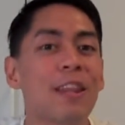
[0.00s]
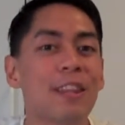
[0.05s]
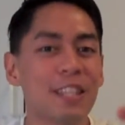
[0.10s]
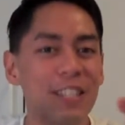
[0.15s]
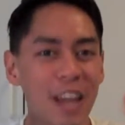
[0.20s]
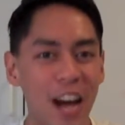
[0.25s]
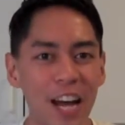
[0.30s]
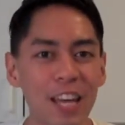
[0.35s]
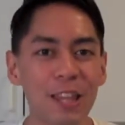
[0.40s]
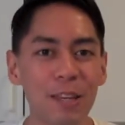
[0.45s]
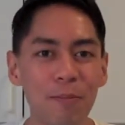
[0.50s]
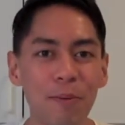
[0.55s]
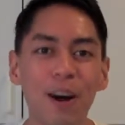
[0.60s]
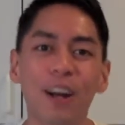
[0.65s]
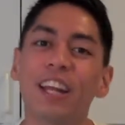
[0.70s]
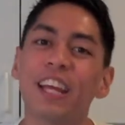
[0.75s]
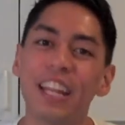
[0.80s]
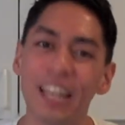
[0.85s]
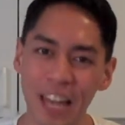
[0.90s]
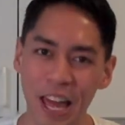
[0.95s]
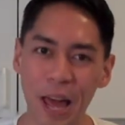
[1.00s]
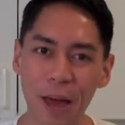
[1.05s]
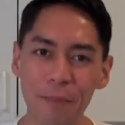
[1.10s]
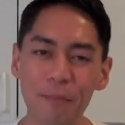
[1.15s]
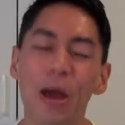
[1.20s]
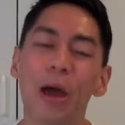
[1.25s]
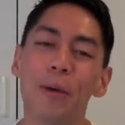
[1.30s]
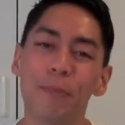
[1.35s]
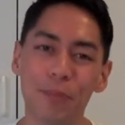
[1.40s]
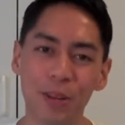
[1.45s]
this Hyderabadi lamb
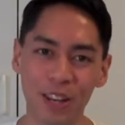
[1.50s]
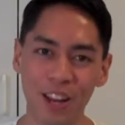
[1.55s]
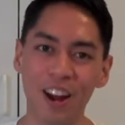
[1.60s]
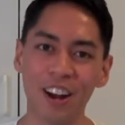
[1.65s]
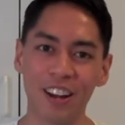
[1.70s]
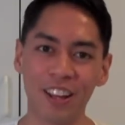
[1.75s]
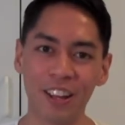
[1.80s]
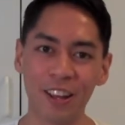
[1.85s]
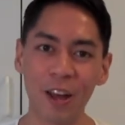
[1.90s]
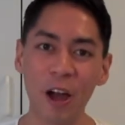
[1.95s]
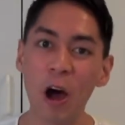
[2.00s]
biryani.